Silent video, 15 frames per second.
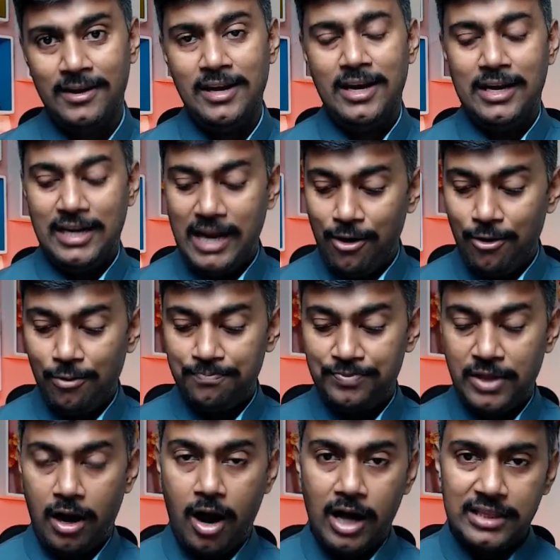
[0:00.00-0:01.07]
Now,
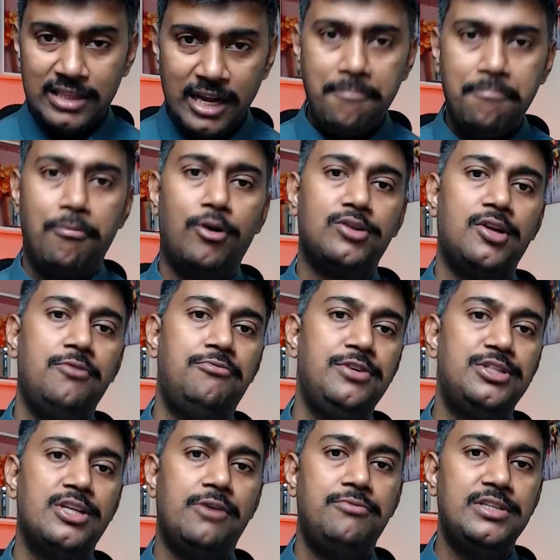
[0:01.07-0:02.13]
the other important
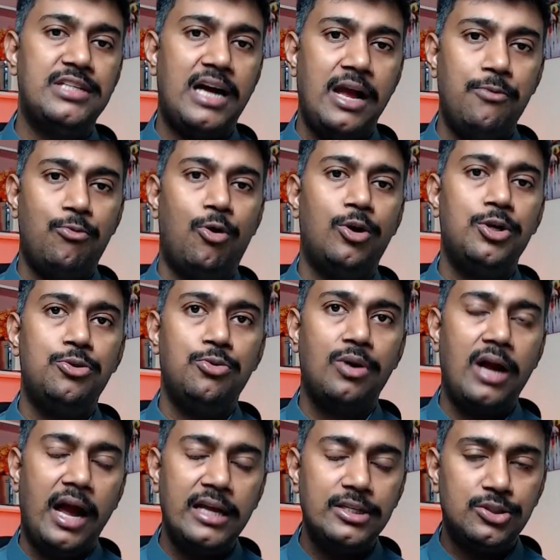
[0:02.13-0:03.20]
feature which I want you
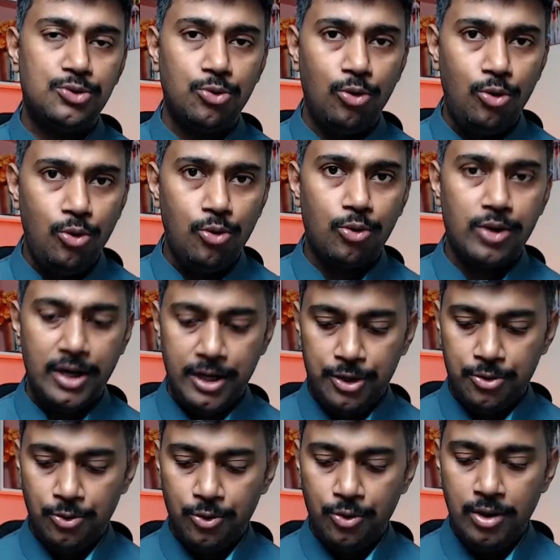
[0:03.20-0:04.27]
guys to look
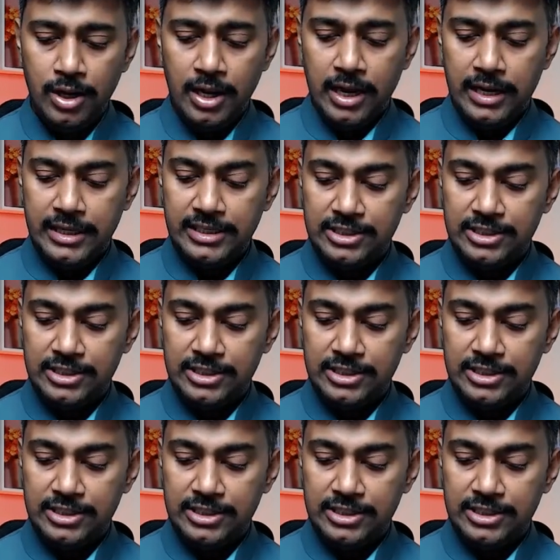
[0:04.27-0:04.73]
into is